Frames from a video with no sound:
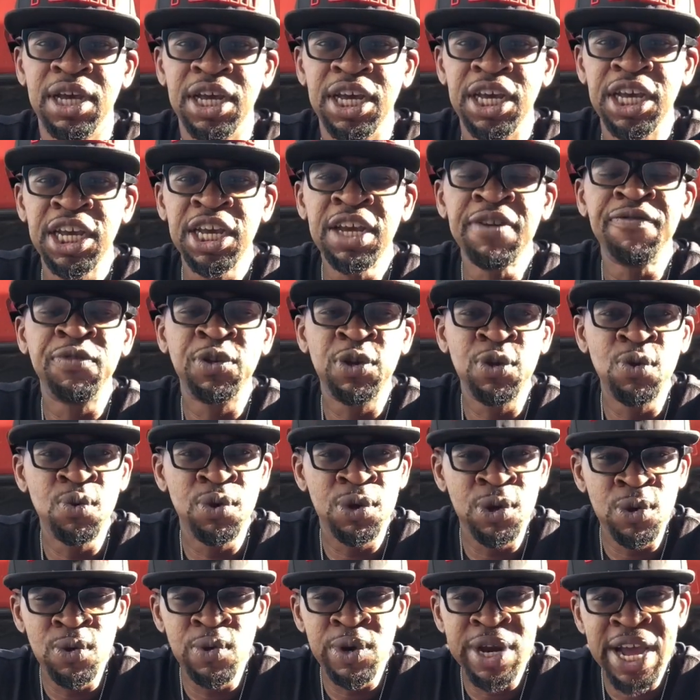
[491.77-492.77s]
if you
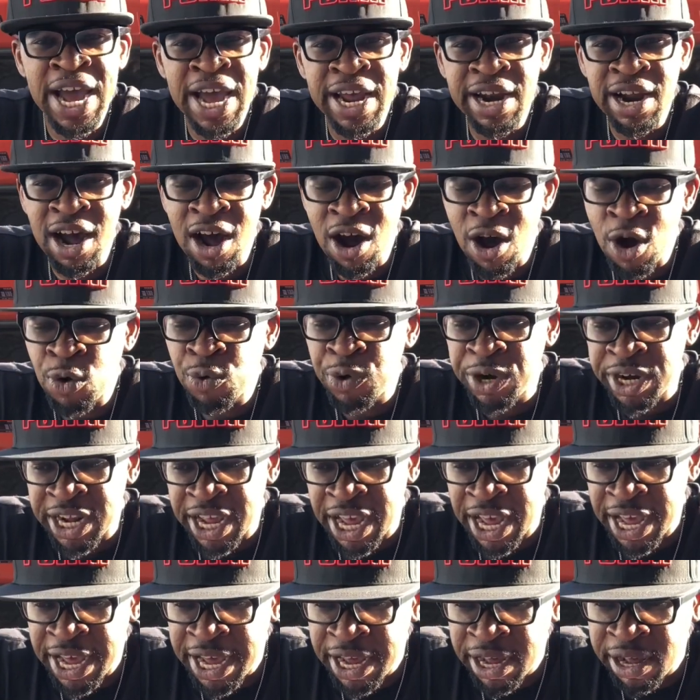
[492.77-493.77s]
do not already
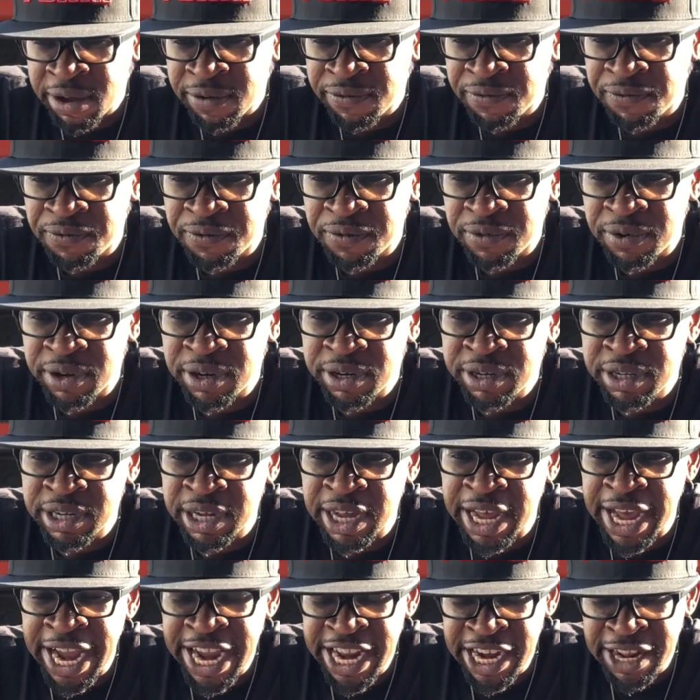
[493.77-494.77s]
have the
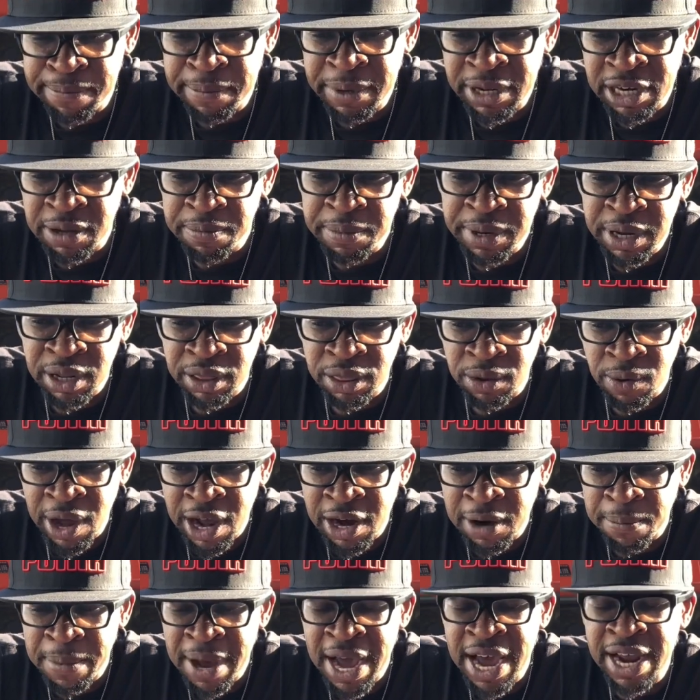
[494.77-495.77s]
80 millimeter
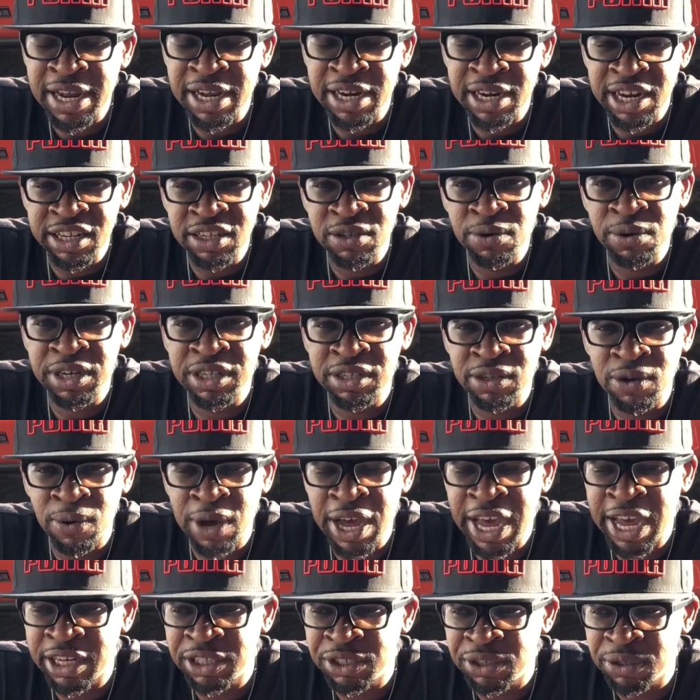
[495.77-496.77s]
throttle body, and that's what it's
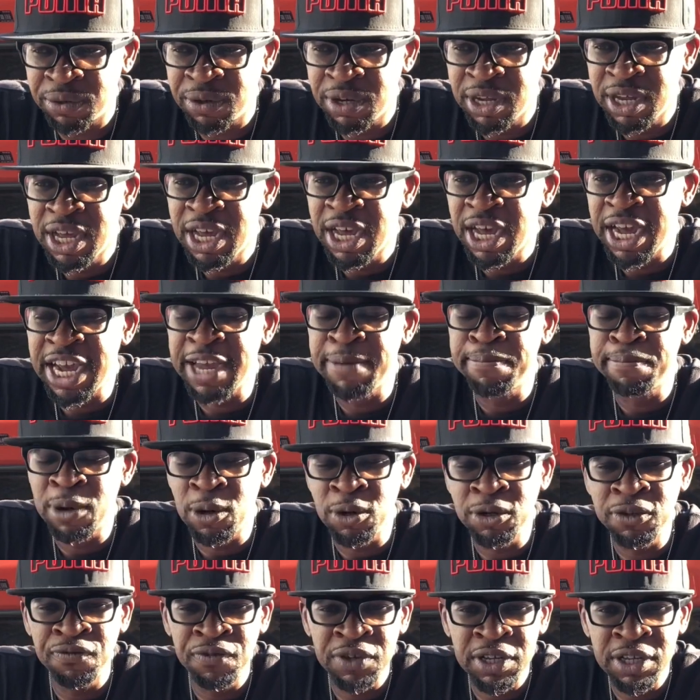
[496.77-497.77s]
gonna ask you. And
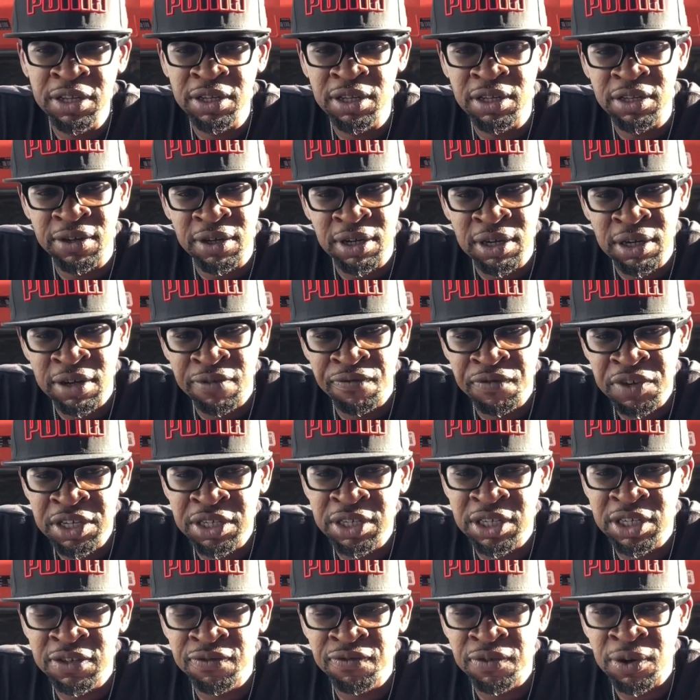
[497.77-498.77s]
most
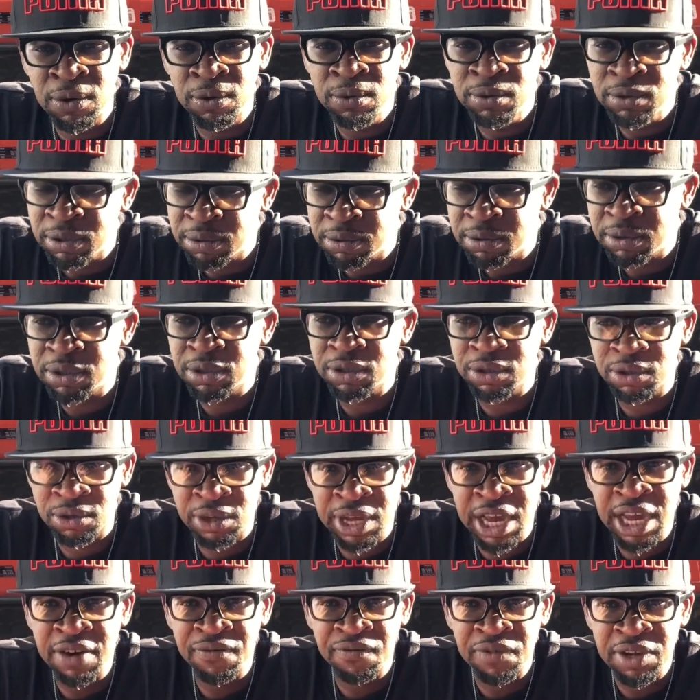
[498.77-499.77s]
V6 folk
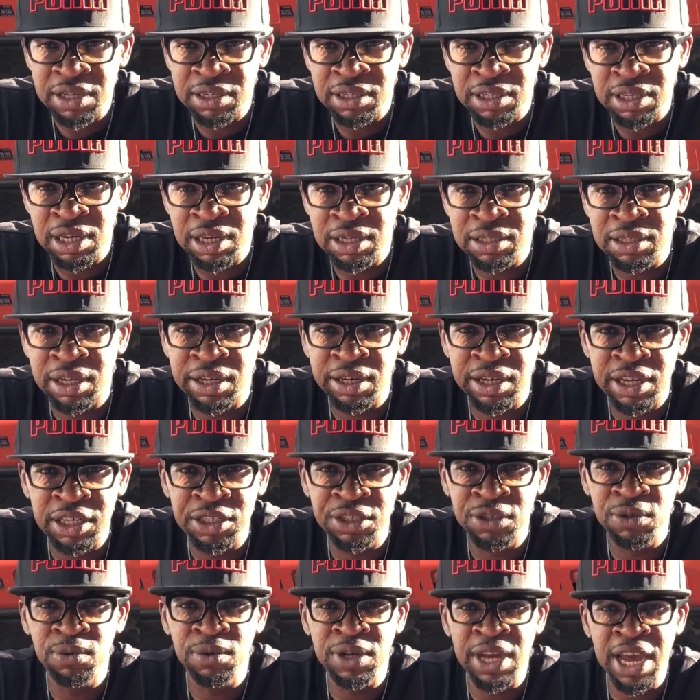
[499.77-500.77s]
got a V6
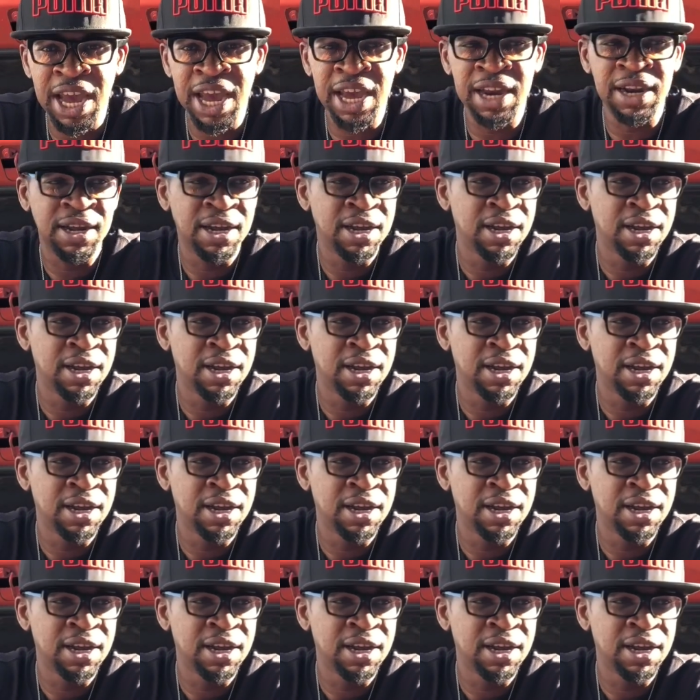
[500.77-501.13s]
unless you got